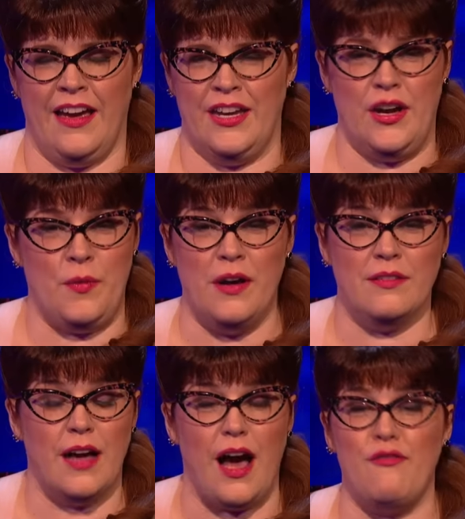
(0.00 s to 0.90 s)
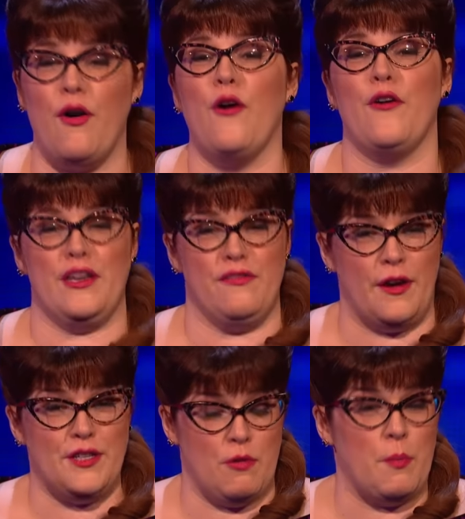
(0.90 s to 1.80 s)
You know what? I've already
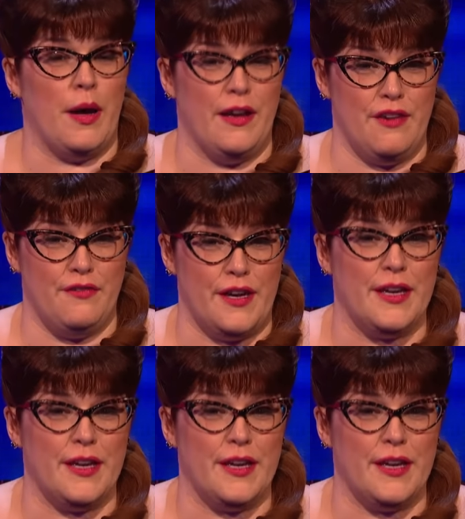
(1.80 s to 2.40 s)
found you a buyer for your